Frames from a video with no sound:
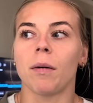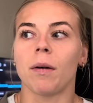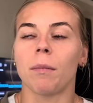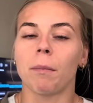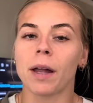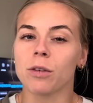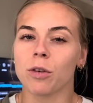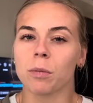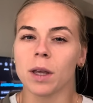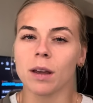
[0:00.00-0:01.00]
meant
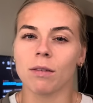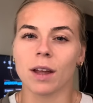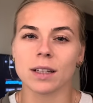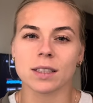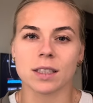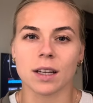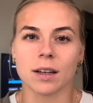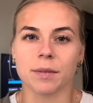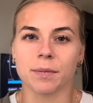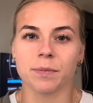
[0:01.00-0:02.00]
for me, if that's
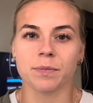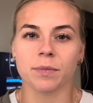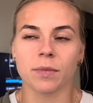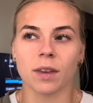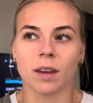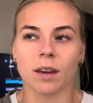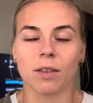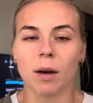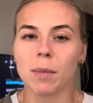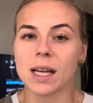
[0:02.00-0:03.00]
if
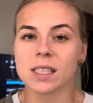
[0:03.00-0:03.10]
that makes